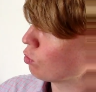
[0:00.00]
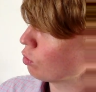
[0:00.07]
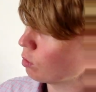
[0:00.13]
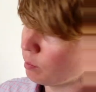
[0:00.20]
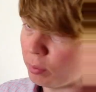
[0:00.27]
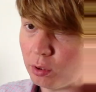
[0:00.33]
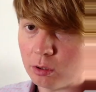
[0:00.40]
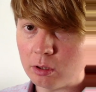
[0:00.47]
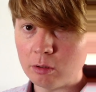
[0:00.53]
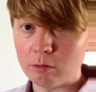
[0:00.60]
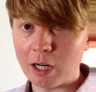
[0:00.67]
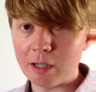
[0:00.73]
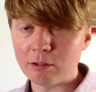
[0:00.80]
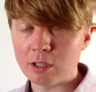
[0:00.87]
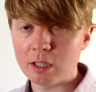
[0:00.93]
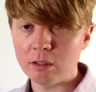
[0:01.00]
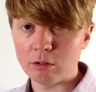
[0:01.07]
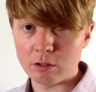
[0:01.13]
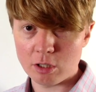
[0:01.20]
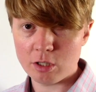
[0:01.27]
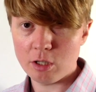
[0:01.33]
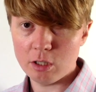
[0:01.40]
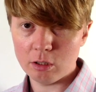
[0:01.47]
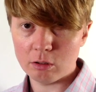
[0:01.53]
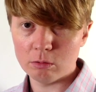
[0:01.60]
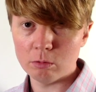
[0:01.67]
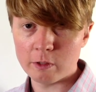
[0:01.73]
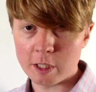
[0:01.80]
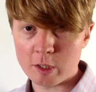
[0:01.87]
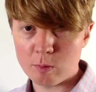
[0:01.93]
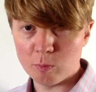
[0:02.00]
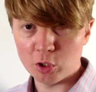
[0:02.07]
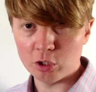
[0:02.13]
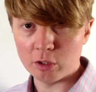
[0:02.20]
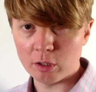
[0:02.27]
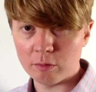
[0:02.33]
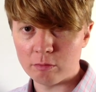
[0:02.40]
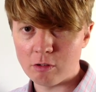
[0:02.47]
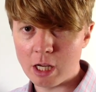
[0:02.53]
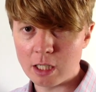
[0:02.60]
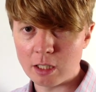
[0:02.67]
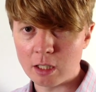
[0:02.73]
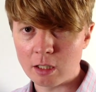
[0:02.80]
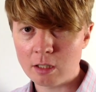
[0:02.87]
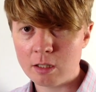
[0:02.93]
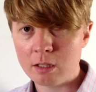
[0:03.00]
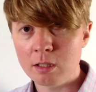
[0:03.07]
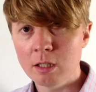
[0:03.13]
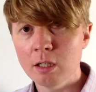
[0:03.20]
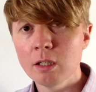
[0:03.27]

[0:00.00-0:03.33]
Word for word: a ball around it or a circle with a small enough radius,